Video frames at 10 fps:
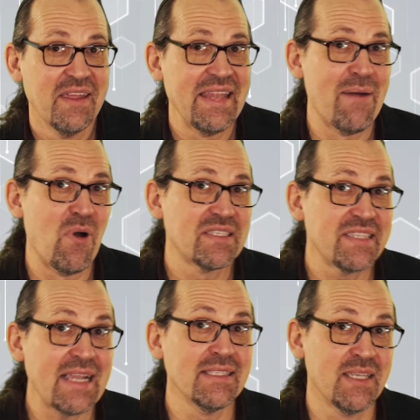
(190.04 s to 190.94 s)
Now, my
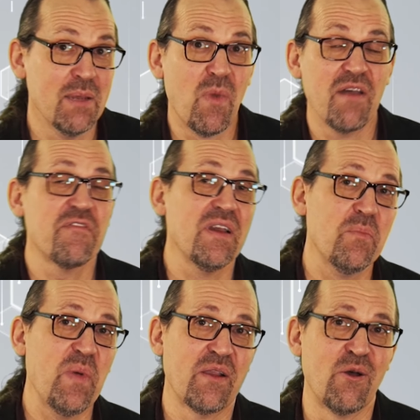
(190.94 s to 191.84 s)
second tip might feel a
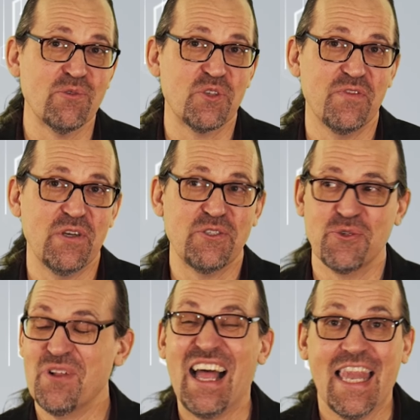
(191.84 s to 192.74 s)
bit controversial.